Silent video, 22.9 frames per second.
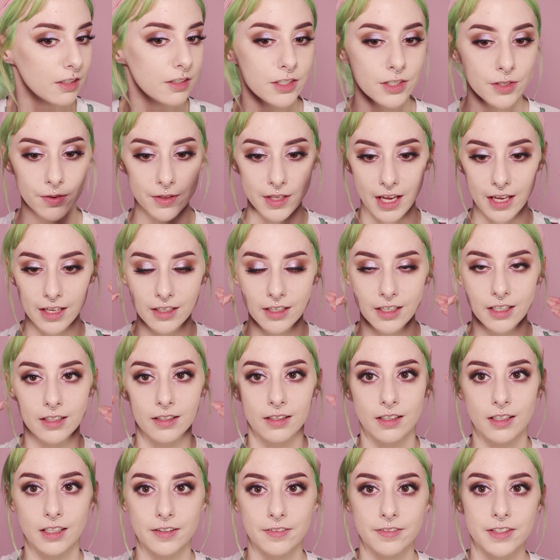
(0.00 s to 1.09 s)
so that it
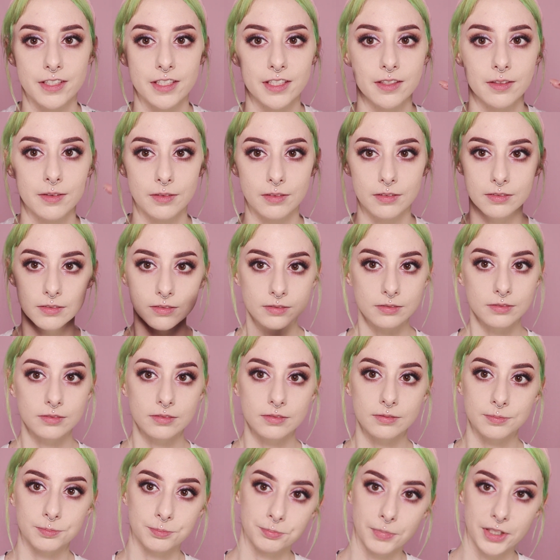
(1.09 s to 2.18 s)
lifts
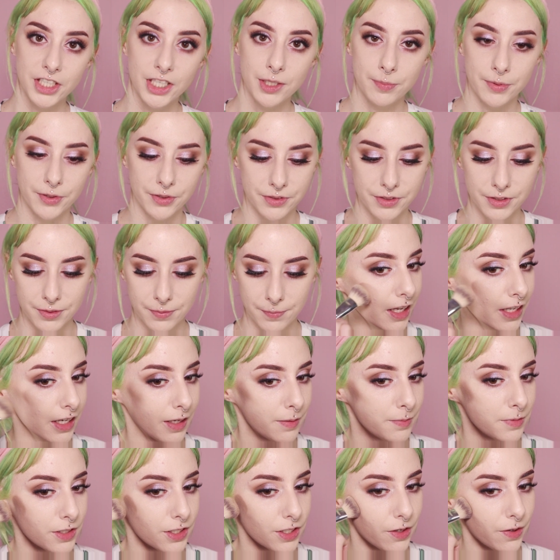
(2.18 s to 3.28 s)
my cheekbones. And
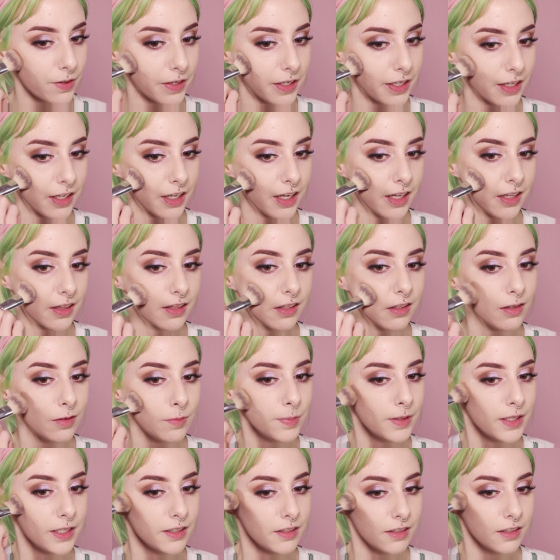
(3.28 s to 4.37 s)
I'm just going a little
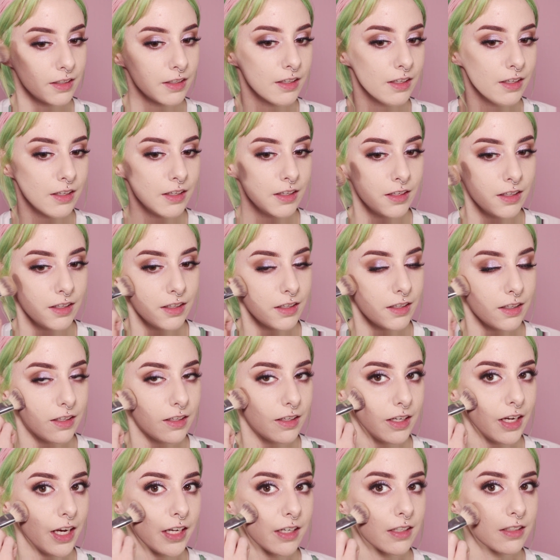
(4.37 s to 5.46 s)
bit
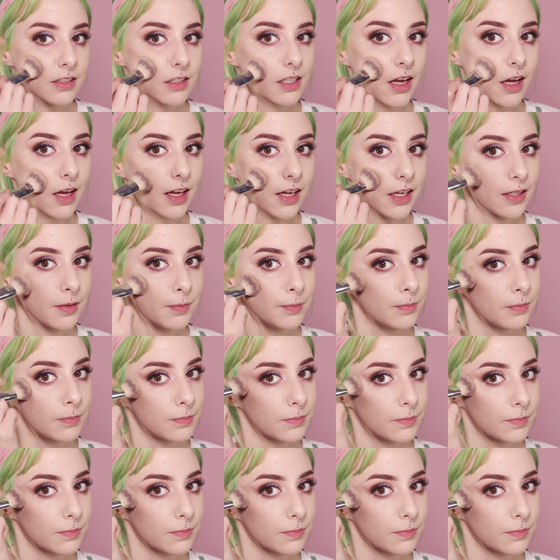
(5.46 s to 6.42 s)
at a time.